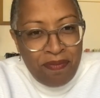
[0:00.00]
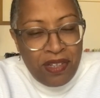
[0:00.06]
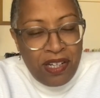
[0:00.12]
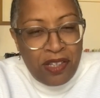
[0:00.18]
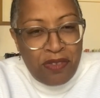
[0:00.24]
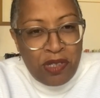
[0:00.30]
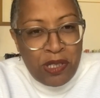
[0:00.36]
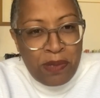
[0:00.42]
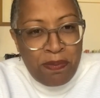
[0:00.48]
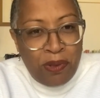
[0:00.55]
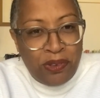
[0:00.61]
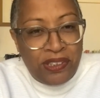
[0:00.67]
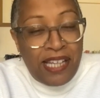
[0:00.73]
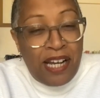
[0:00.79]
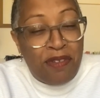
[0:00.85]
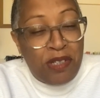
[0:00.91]
and
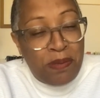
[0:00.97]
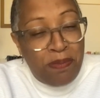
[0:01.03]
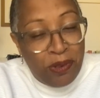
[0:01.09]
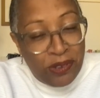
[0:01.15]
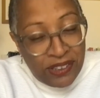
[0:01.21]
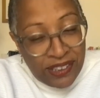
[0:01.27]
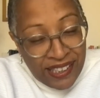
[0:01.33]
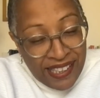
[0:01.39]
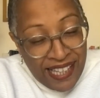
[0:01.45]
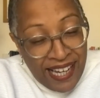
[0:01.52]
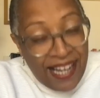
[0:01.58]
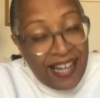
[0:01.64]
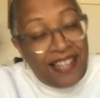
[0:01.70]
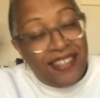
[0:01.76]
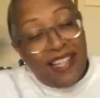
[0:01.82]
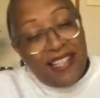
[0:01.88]
their response to
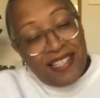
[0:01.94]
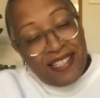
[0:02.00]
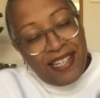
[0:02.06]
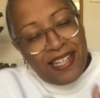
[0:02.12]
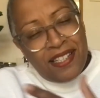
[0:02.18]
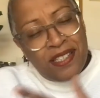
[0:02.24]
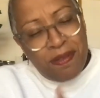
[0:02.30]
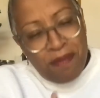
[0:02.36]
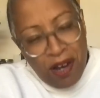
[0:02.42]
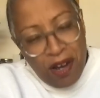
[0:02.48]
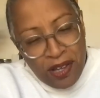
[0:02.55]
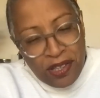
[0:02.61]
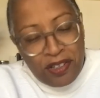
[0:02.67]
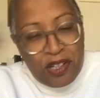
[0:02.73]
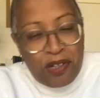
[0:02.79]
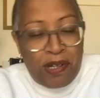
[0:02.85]
that, and then seeing some other
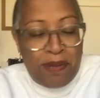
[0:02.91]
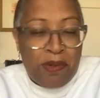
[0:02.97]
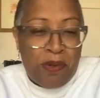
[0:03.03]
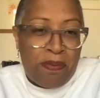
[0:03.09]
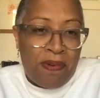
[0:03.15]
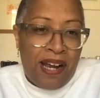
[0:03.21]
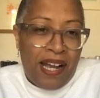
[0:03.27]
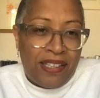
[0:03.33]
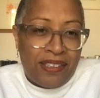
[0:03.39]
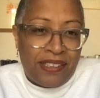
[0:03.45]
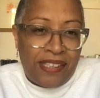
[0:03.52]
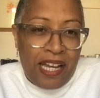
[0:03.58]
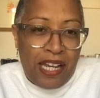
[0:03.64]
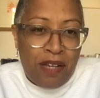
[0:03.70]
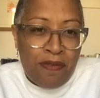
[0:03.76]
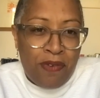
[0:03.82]
incredible brands
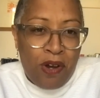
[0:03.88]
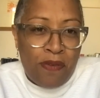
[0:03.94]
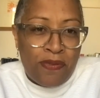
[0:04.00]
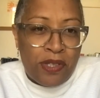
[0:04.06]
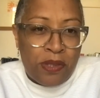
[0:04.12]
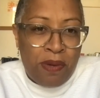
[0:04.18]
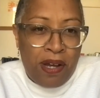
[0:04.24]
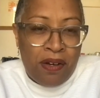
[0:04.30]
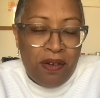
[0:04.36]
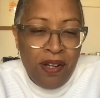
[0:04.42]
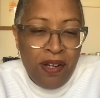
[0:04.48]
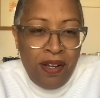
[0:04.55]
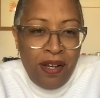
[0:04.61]
getting involved as well,